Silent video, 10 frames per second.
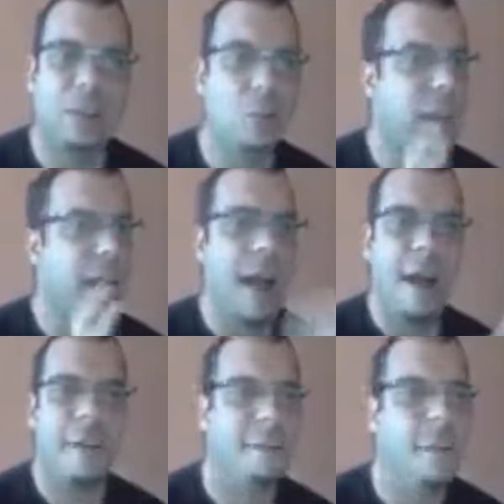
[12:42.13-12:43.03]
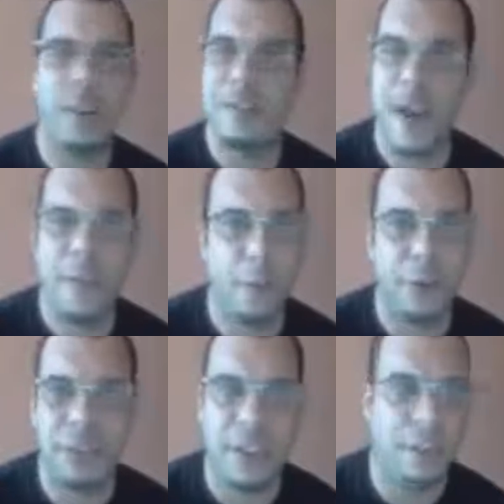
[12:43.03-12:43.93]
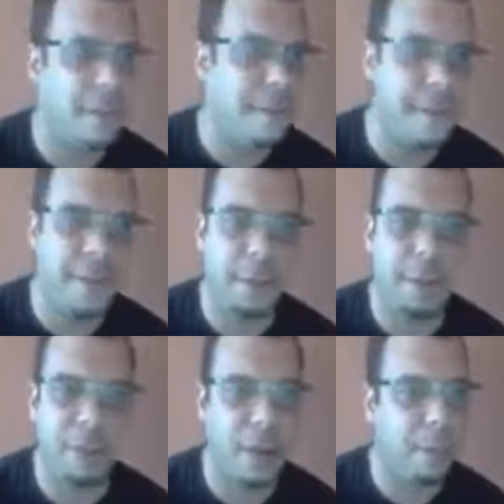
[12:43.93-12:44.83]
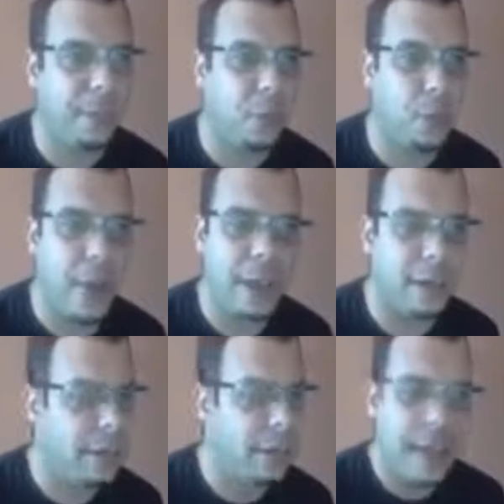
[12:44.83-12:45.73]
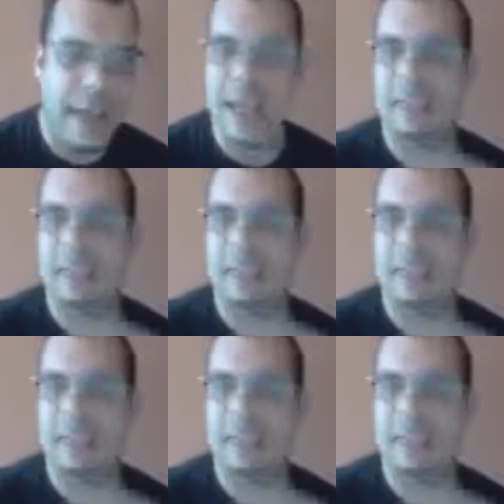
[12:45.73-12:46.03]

I will have 45% to 50% opt-in rate,